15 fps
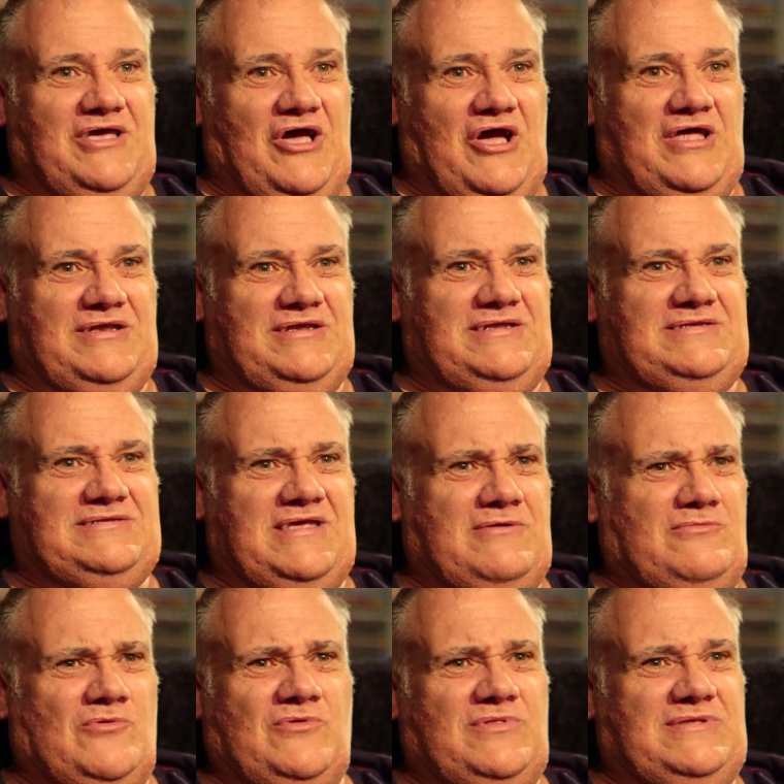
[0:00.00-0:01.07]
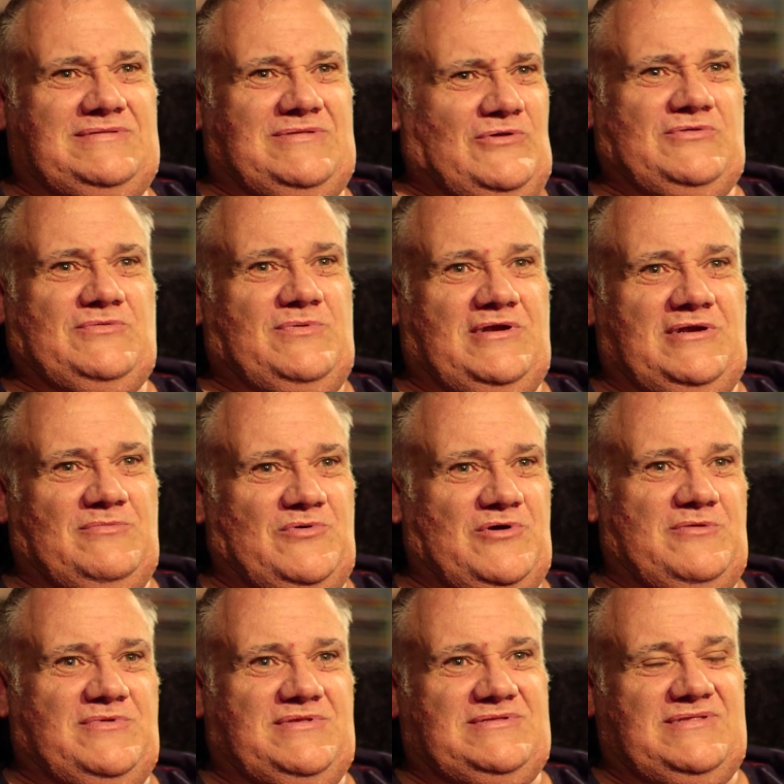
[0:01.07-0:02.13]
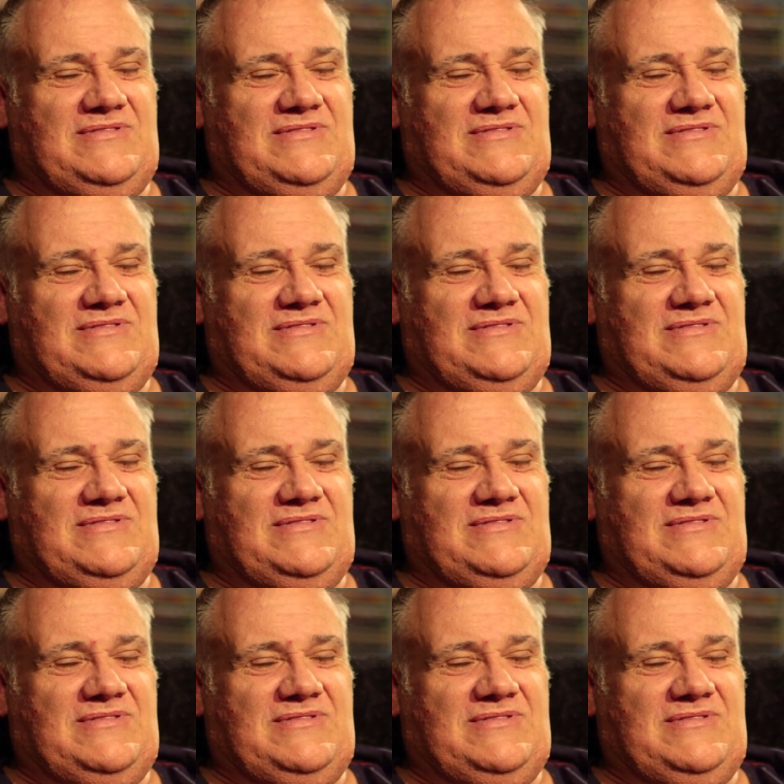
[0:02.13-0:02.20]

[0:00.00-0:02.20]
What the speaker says: I'd need to have all these hospital appointments